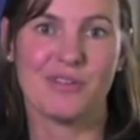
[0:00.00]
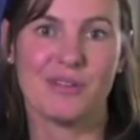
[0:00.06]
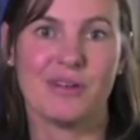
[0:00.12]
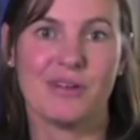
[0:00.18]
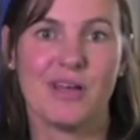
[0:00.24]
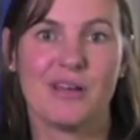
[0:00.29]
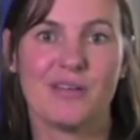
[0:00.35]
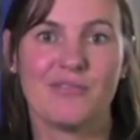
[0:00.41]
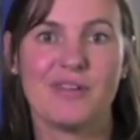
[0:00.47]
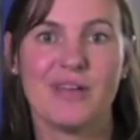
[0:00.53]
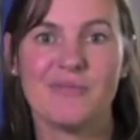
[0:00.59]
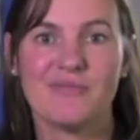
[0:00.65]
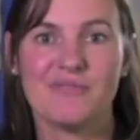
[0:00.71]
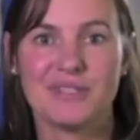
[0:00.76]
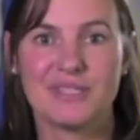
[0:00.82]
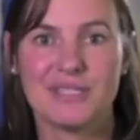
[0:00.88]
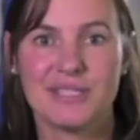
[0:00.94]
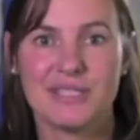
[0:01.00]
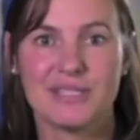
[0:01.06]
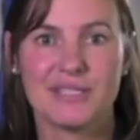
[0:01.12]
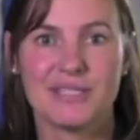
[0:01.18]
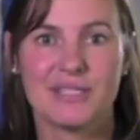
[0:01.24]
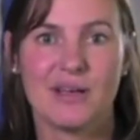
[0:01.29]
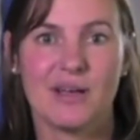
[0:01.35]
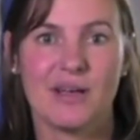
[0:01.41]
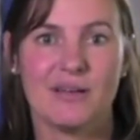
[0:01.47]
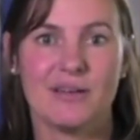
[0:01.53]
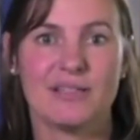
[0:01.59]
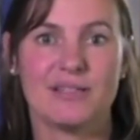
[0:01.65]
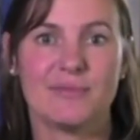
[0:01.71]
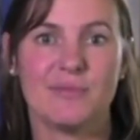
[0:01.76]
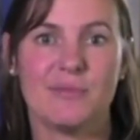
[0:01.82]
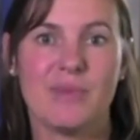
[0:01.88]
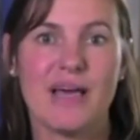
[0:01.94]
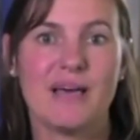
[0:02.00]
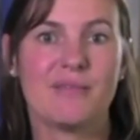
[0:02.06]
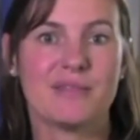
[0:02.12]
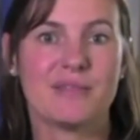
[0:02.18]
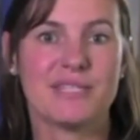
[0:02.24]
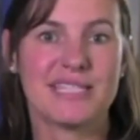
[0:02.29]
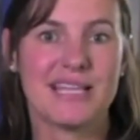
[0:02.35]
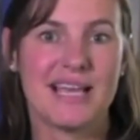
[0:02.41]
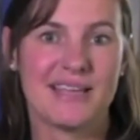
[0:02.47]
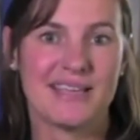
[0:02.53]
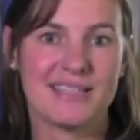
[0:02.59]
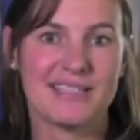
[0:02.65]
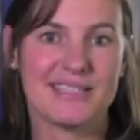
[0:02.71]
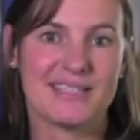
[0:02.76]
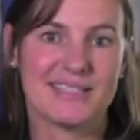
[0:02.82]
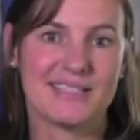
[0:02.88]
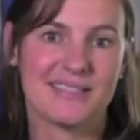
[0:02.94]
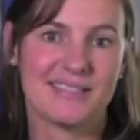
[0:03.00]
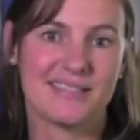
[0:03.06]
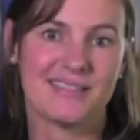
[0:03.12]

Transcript: with a lot of emphasis on math and science.